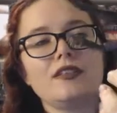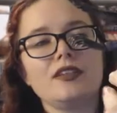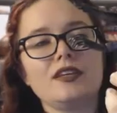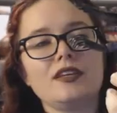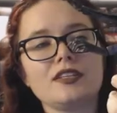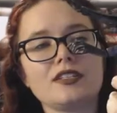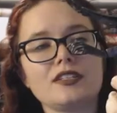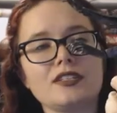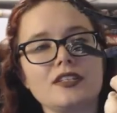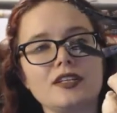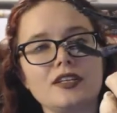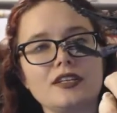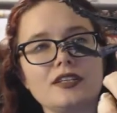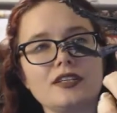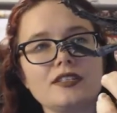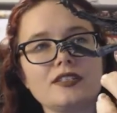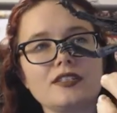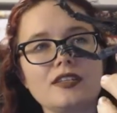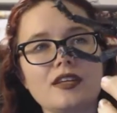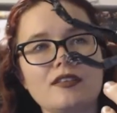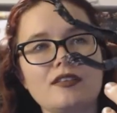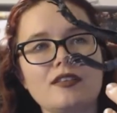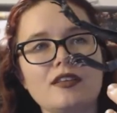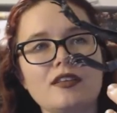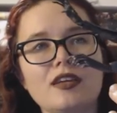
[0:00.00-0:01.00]
this
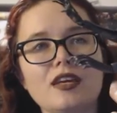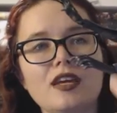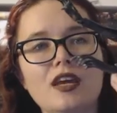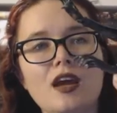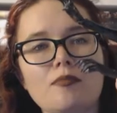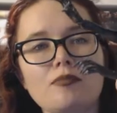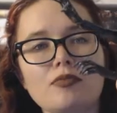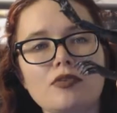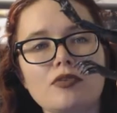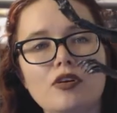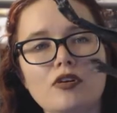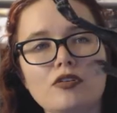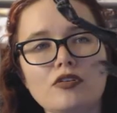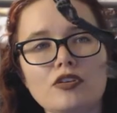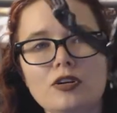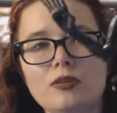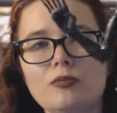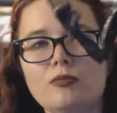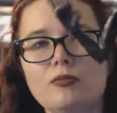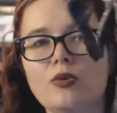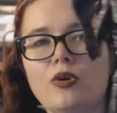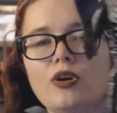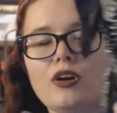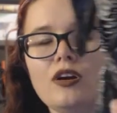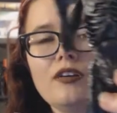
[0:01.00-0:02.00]
is the
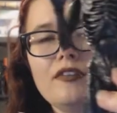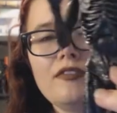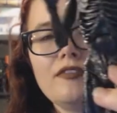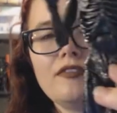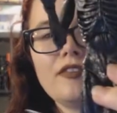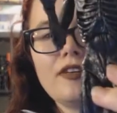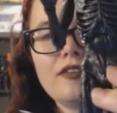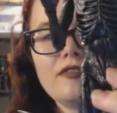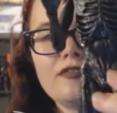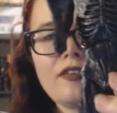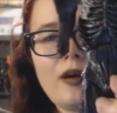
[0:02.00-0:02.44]
Protomorph